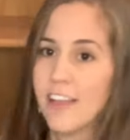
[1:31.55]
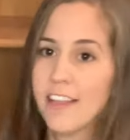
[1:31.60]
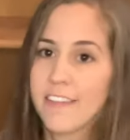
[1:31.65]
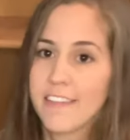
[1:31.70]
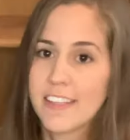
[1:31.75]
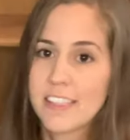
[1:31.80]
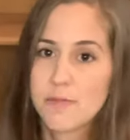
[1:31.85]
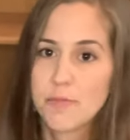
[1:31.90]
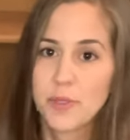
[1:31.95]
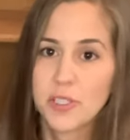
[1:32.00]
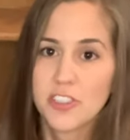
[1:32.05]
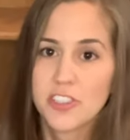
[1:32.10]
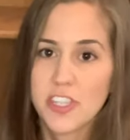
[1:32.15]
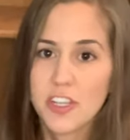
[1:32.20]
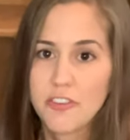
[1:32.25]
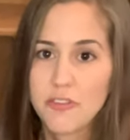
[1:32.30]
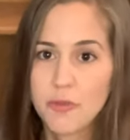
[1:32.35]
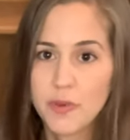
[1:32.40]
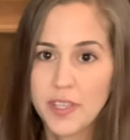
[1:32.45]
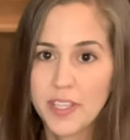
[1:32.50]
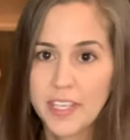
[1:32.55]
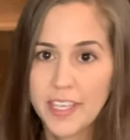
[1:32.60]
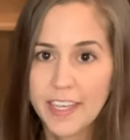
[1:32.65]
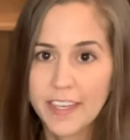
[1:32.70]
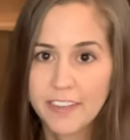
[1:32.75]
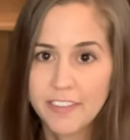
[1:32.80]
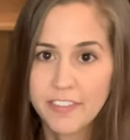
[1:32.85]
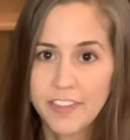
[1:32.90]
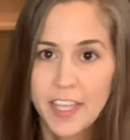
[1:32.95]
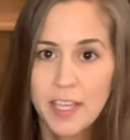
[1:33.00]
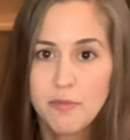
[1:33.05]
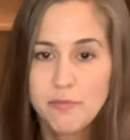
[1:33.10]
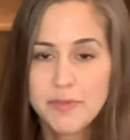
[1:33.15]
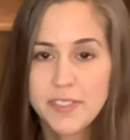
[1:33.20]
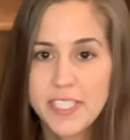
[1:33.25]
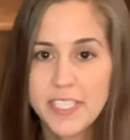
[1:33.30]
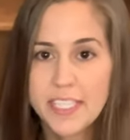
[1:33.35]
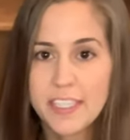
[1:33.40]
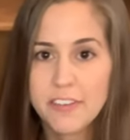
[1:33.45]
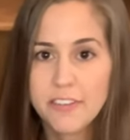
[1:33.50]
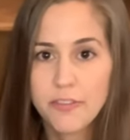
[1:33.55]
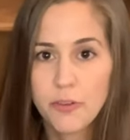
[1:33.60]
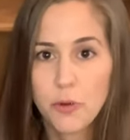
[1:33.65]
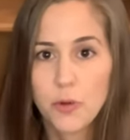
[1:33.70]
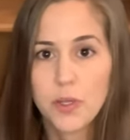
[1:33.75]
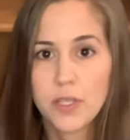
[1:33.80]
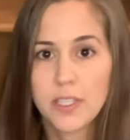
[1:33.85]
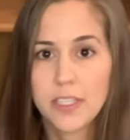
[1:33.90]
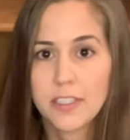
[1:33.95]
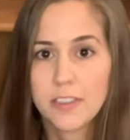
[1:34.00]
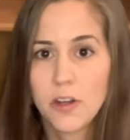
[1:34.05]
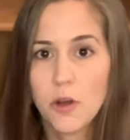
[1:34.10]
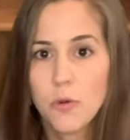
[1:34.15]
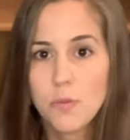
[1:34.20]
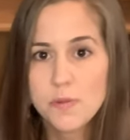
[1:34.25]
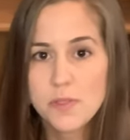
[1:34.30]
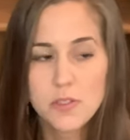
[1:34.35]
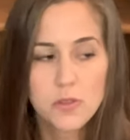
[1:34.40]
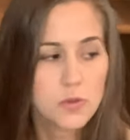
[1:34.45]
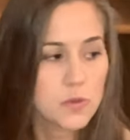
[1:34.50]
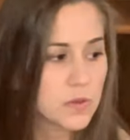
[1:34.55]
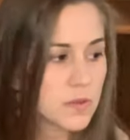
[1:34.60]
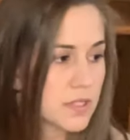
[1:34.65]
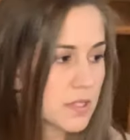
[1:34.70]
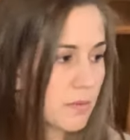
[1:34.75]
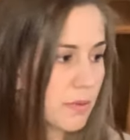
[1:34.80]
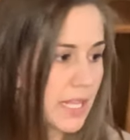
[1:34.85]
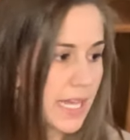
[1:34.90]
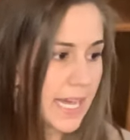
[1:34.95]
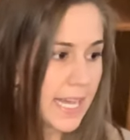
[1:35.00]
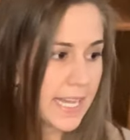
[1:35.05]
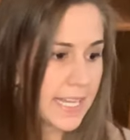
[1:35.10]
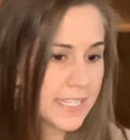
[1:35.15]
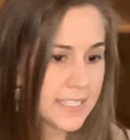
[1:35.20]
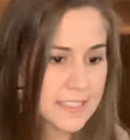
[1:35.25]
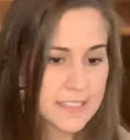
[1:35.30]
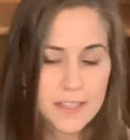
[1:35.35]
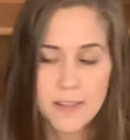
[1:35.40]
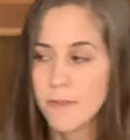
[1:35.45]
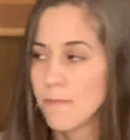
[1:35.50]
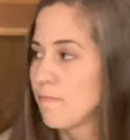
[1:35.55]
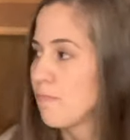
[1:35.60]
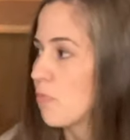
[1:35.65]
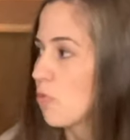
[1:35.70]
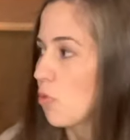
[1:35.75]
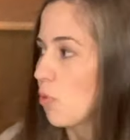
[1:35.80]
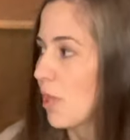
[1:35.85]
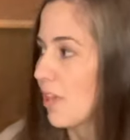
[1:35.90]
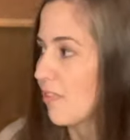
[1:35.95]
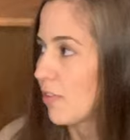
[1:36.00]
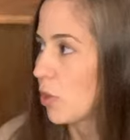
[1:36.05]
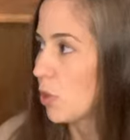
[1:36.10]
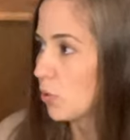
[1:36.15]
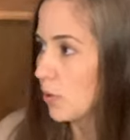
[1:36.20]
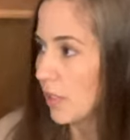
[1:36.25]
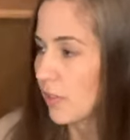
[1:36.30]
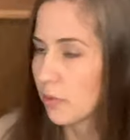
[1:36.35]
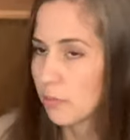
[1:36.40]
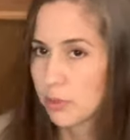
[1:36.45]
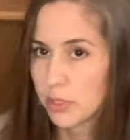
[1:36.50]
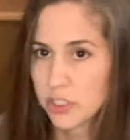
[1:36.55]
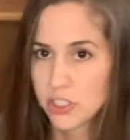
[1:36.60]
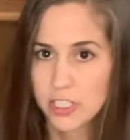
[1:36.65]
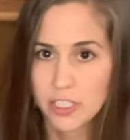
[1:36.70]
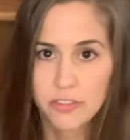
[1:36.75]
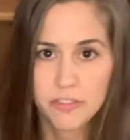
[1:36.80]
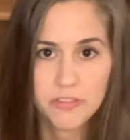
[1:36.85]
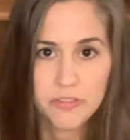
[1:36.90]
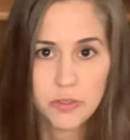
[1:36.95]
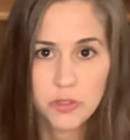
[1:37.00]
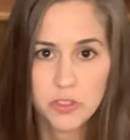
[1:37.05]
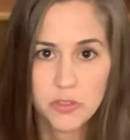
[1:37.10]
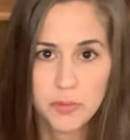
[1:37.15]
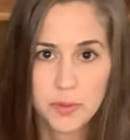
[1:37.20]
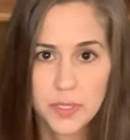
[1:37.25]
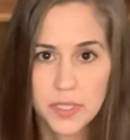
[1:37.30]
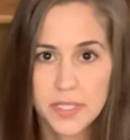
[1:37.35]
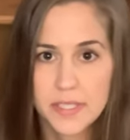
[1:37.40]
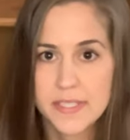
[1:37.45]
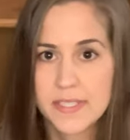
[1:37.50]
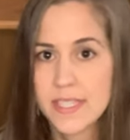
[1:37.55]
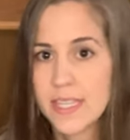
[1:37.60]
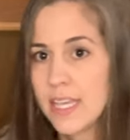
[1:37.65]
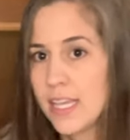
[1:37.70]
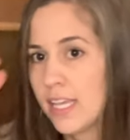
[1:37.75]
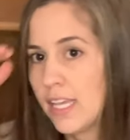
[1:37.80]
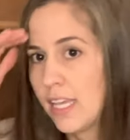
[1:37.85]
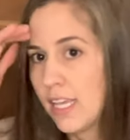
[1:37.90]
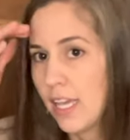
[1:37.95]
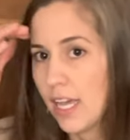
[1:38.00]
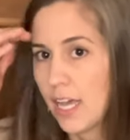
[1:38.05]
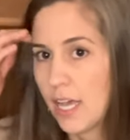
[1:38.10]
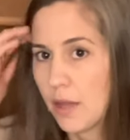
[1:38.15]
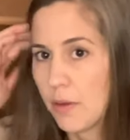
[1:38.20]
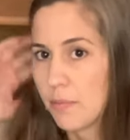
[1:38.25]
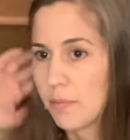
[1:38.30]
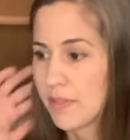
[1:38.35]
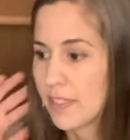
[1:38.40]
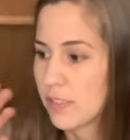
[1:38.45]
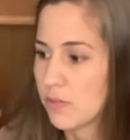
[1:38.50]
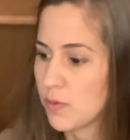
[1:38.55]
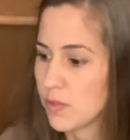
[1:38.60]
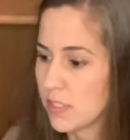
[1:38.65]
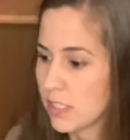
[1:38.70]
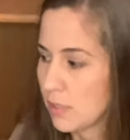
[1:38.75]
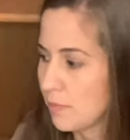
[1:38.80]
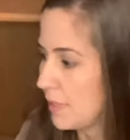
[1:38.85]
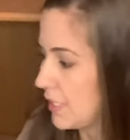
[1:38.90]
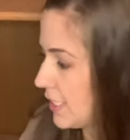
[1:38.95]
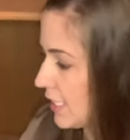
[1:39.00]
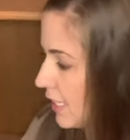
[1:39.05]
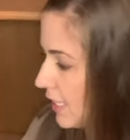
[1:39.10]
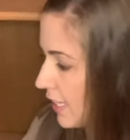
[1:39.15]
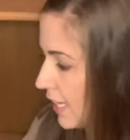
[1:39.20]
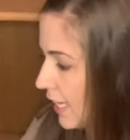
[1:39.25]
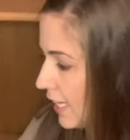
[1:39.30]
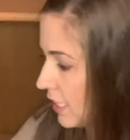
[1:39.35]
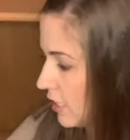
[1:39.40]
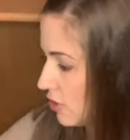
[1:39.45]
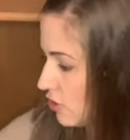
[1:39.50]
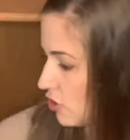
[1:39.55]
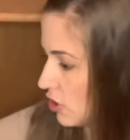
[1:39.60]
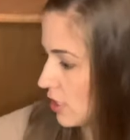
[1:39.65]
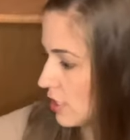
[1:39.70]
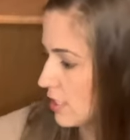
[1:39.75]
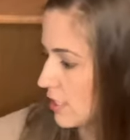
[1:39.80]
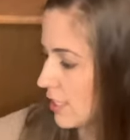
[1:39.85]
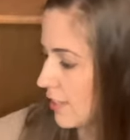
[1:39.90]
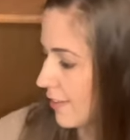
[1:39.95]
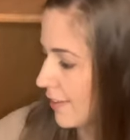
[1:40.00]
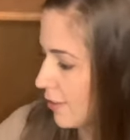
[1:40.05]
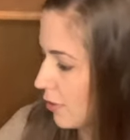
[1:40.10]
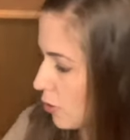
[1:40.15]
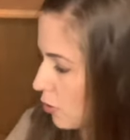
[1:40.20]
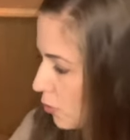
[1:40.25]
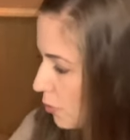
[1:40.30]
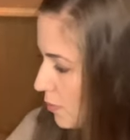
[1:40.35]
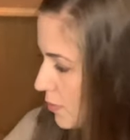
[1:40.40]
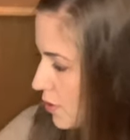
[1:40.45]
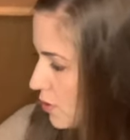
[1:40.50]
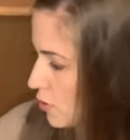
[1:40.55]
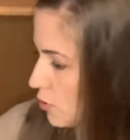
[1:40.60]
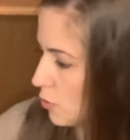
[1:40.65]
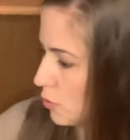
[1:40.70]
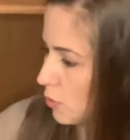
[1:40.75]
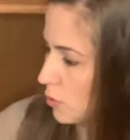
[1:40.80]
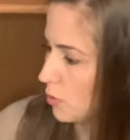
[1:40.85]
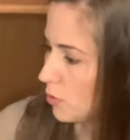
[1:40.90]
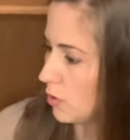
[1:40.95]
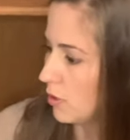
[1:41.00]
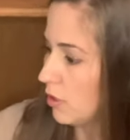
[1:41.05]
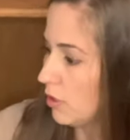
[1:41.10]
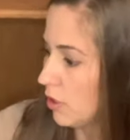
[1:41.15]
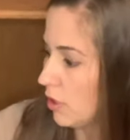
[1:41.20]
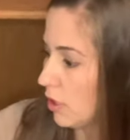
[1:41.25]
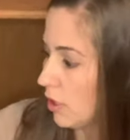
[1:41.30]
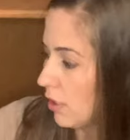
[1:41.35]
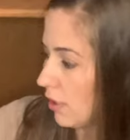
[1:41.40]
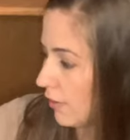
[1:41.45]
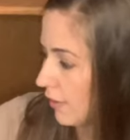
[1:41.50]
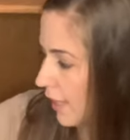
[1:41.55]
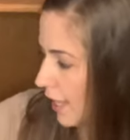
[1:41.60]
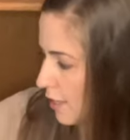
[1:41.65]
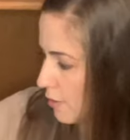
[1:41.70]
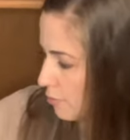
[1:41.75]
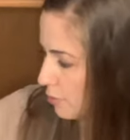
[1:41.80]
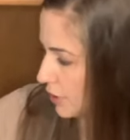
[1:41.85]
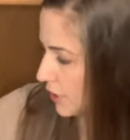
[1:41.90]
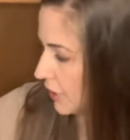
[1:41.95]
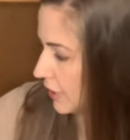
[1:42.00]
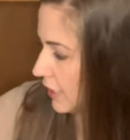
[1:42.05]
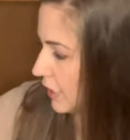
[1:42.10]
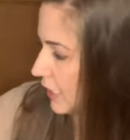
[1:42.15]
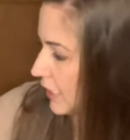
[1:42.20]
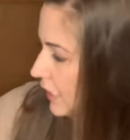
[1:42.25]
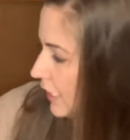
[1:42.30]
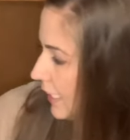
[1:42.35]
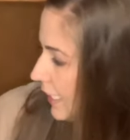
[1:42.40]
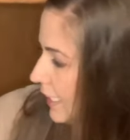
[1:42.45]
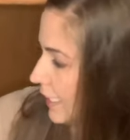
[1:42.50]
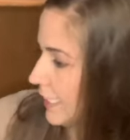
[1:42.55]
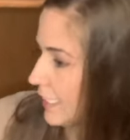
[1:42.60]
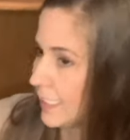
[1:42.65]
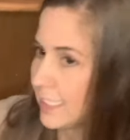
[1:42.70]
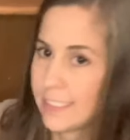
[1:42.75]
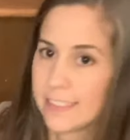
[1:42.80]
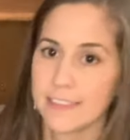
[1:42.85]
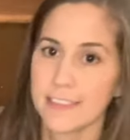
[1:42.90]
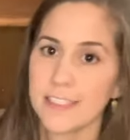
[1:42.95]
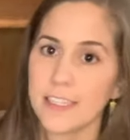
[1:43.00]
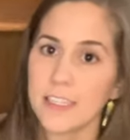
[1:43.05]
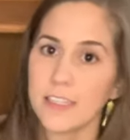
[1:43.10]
This bookshelf we have empty for homeschool supplies we have a whole nother bookshelf full of books, um, but this one's gonna be dedicated just to their homeschool library and